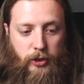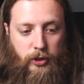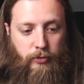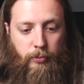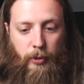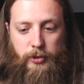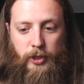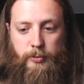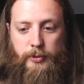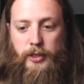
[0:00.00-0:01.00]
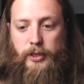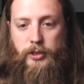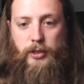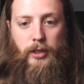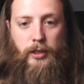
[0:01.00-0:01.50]
these different people's expertise
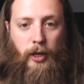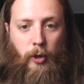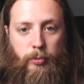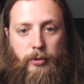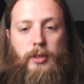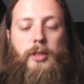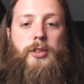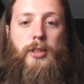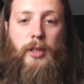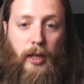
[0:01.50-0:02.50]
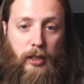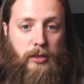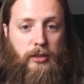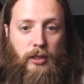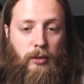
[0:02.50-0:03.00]
and help and things into getting
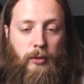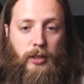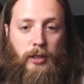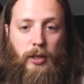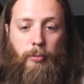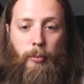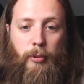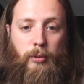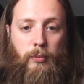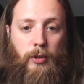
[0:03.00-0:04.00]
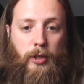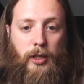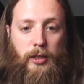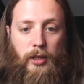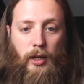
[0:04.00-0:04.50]
this into a proper
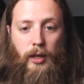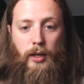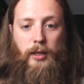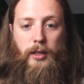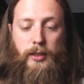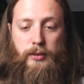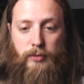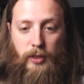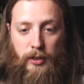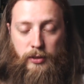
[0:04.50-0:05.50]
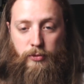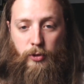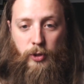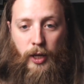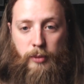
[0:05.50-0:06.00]
working and
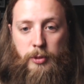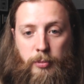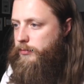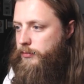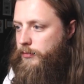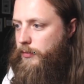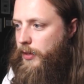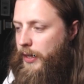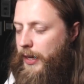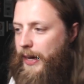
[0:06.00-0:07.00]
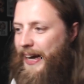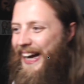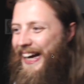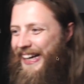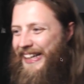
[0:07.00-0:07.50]
fun game to play.
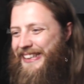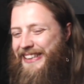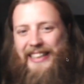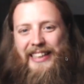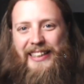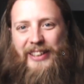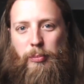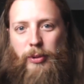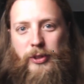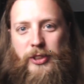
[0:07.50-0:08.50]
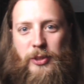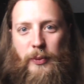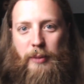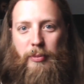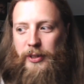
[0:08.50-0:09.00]
As a little bonus to
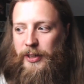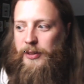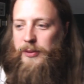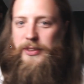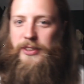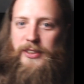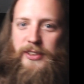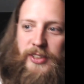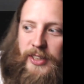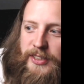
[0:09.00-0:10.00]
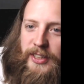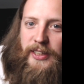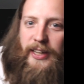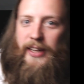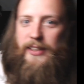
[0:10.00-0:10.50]
anybody who has stayed till
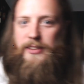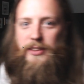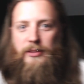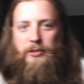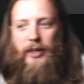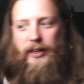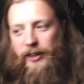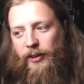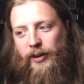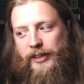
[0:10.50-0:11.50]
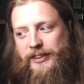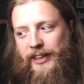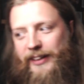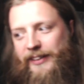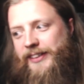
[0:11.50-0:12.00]
the end, I'm trying to get to the right
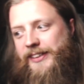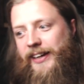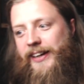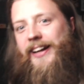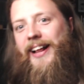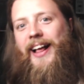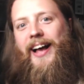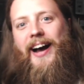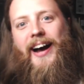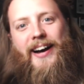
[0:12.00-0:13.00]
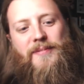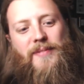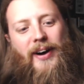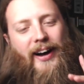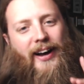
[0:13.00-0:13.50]
side of this here, I
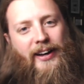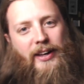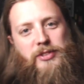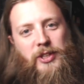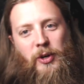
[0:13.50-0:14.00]
have